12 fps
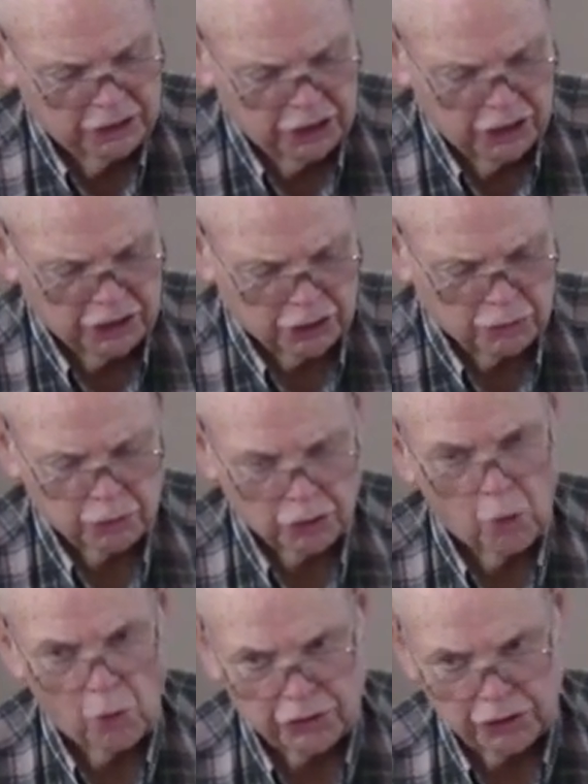Jesus was
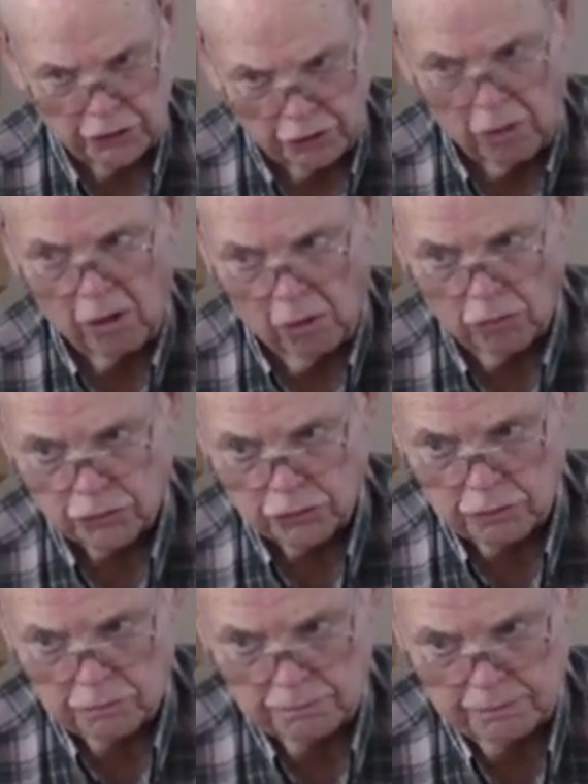going to the cross.
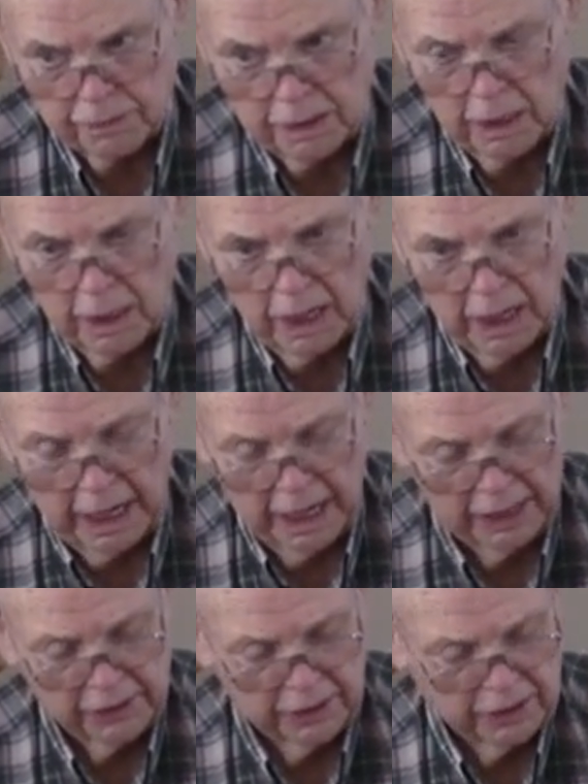
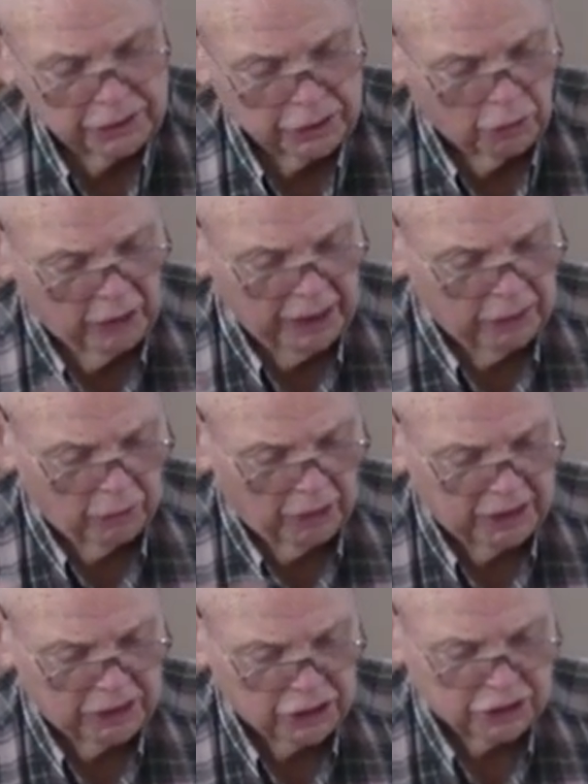And so
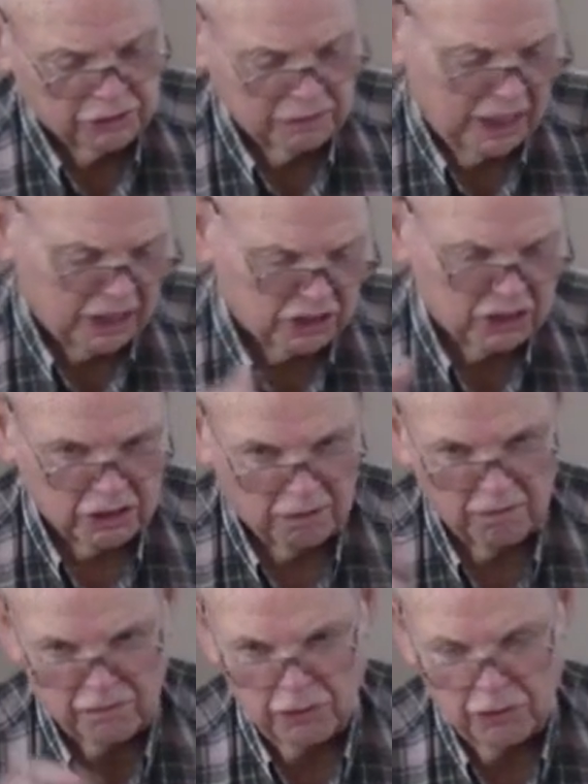anyway, it's just a
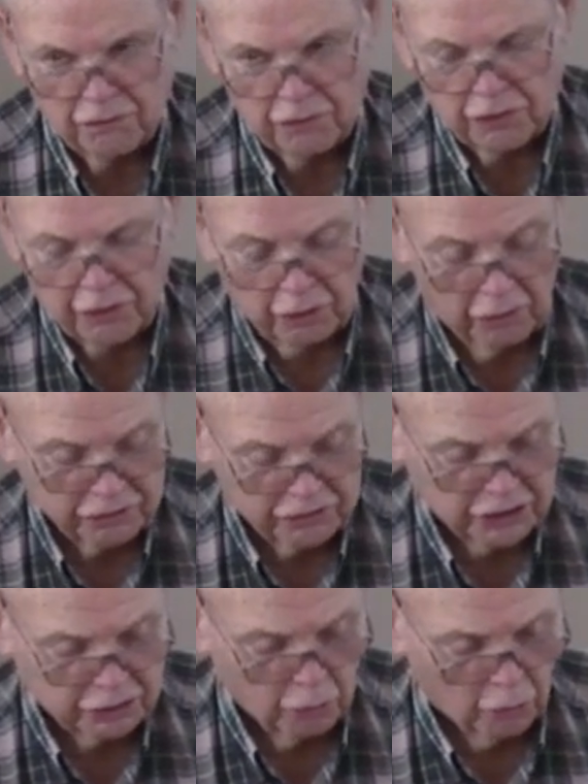food for
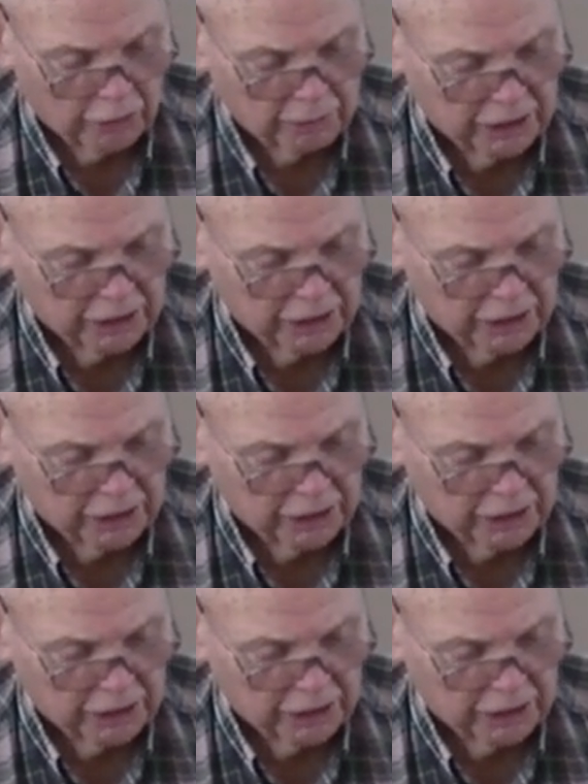thought this morning.